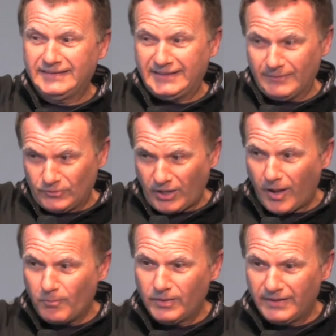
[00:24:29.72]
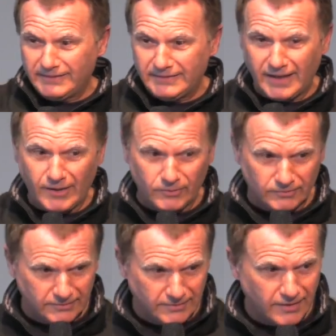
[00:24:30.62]
came tumbling
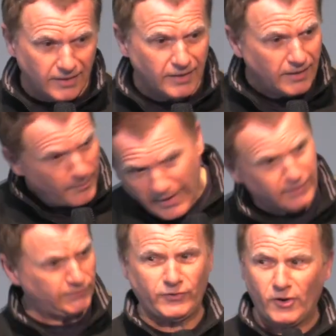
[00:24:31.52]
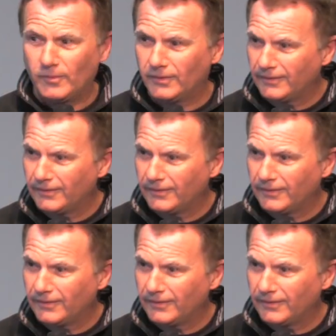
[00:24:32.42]
down, apart from